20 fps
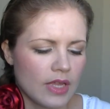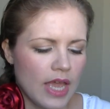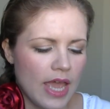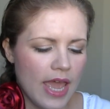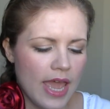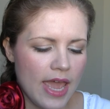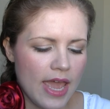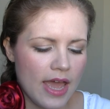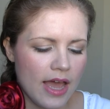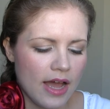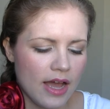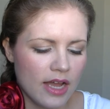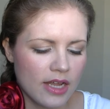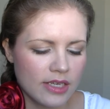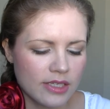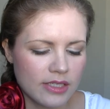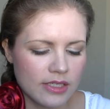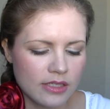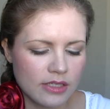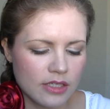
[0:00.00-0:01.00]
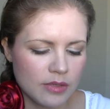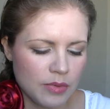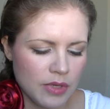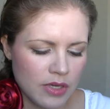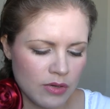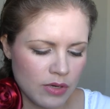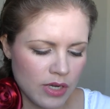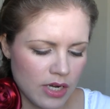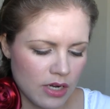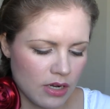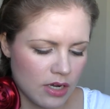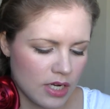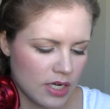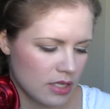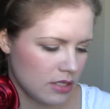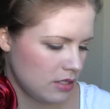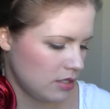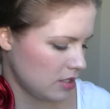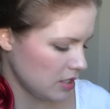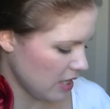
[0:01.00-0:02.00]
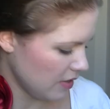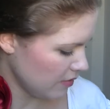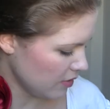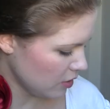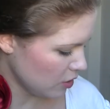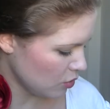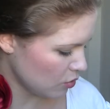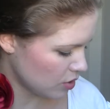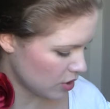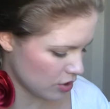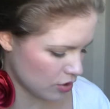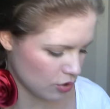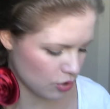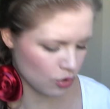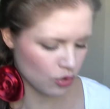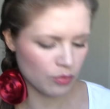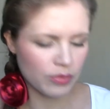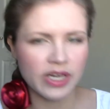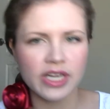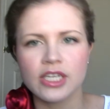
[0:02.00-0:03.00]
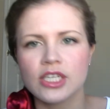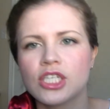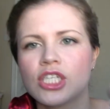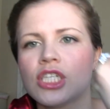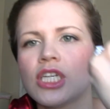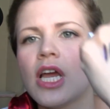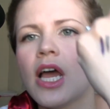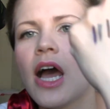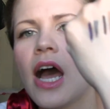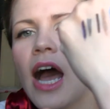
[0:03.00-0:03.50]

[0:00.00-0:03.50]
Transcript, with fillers: And to be quite honest, I haven't used this too much.